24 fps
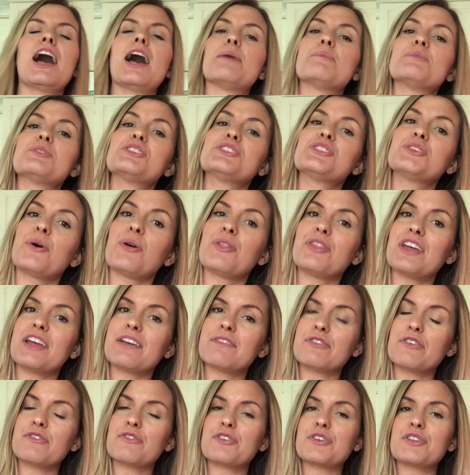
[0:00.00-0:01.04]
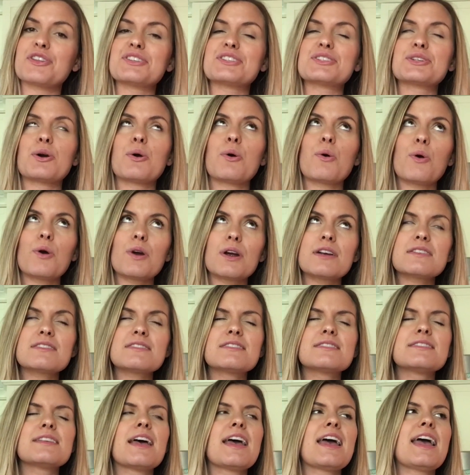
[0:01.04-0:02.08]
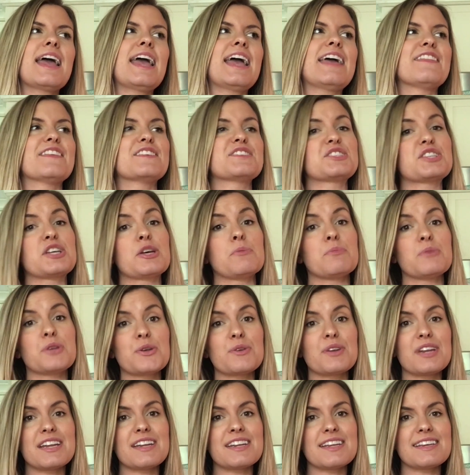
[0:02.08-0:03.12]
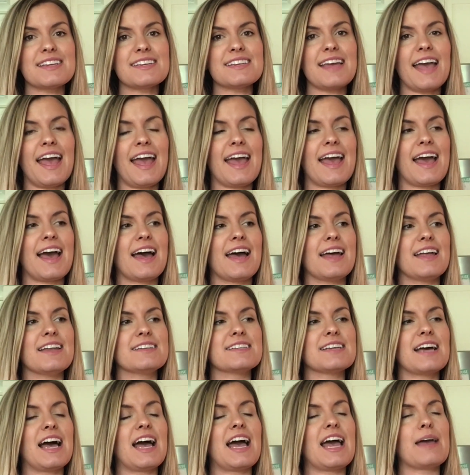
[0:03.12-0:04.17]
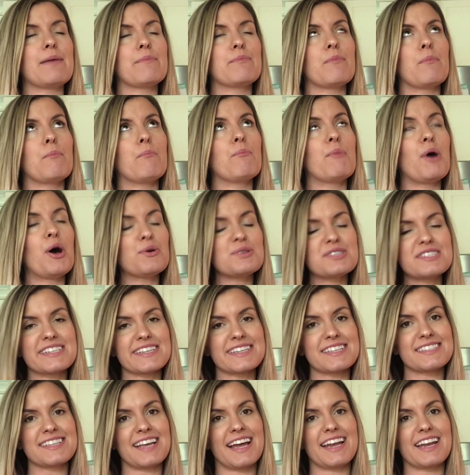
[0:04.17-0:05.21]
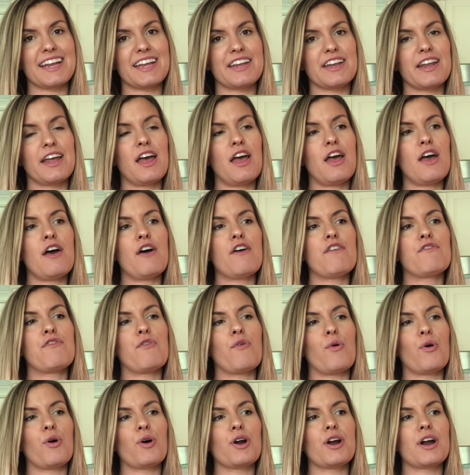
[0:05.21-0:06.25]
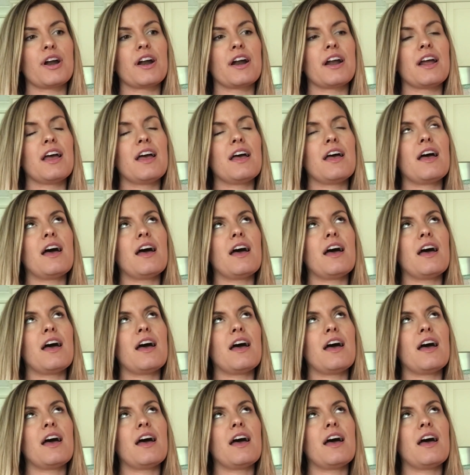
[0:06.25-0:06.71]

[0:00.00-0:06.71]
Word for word: I'm so thankful for this course and this community, and I'm most excited for